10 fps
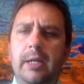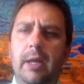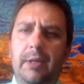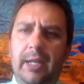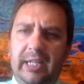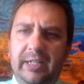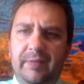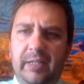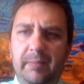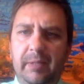Now, the
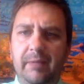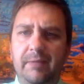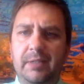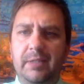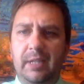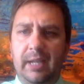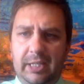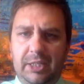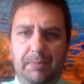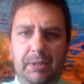negative team gives the
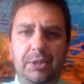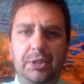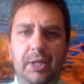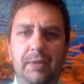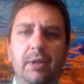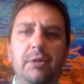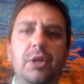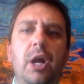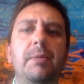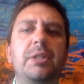next speech, and their
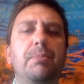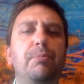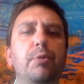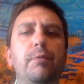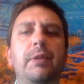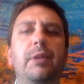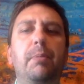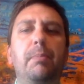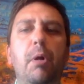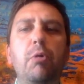job is to prove that the
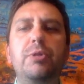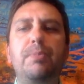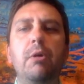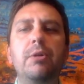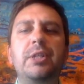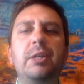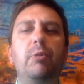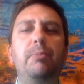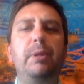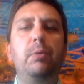proposed policy
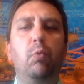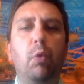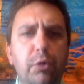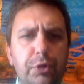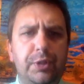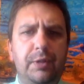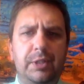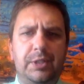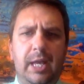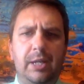would be worse than
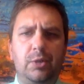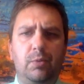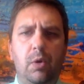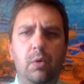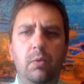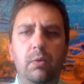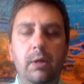the status quo.